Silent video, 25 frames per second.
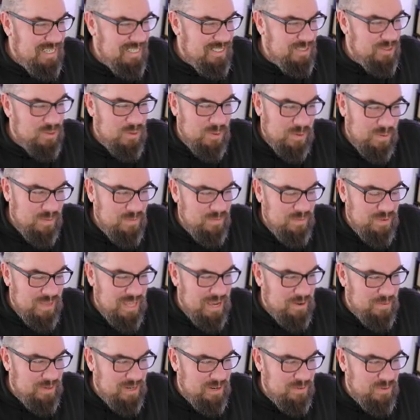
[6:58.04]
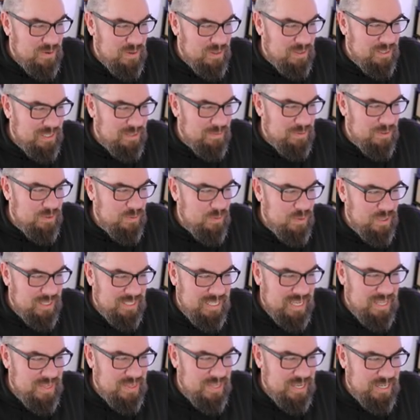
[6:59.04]
So for that one, I followed up with, what
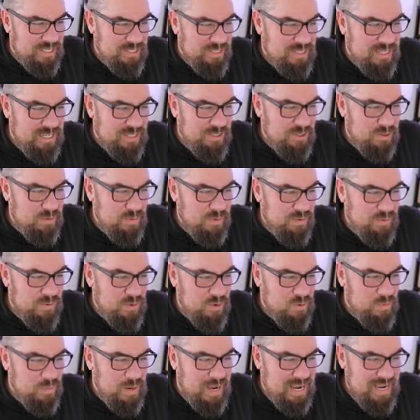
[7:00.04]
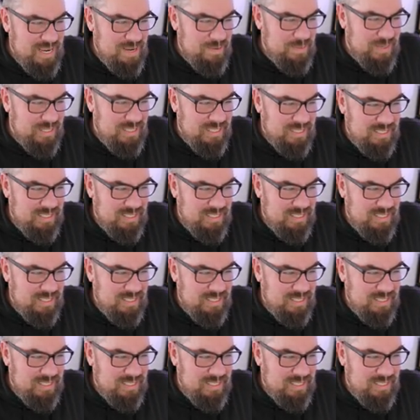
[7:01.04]
10 things should I do before buying my